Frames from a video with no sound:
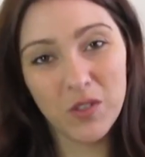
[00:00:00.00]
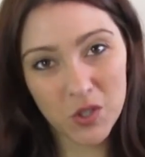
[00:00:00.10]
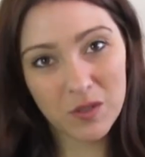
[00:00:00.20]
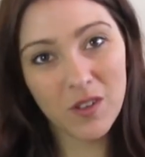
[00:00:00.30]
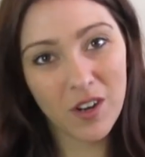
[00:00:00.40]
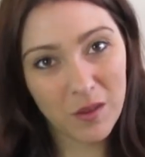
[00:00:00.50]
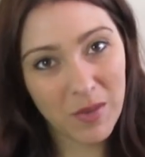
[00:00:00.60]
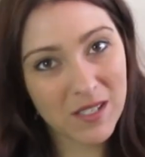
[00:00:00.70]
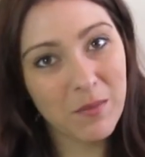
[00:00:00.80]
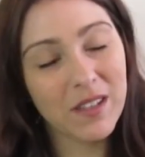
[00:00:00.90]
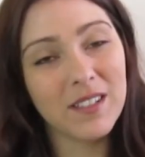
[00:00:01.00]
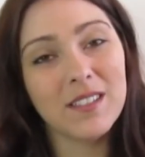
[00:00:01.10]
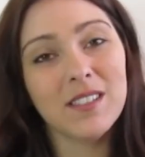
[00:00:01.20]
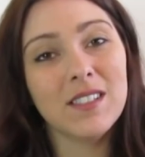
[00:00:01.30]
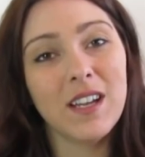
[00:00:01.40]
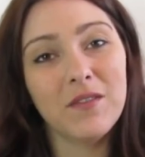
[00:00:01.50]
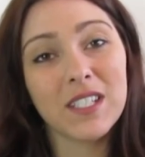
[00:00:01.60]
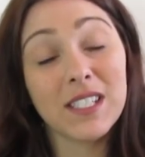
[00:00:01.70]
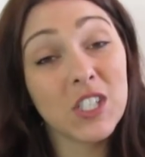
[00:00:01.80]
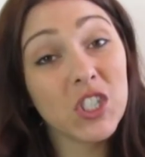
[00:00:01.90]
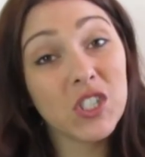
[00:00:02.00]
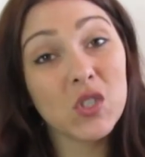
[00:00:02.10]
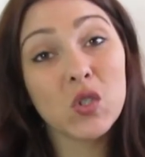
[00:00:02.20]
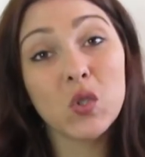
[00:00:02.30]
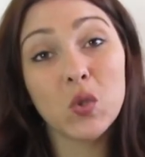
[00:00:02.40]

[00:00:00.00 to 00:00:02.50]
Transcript: fusion are the best method of extensions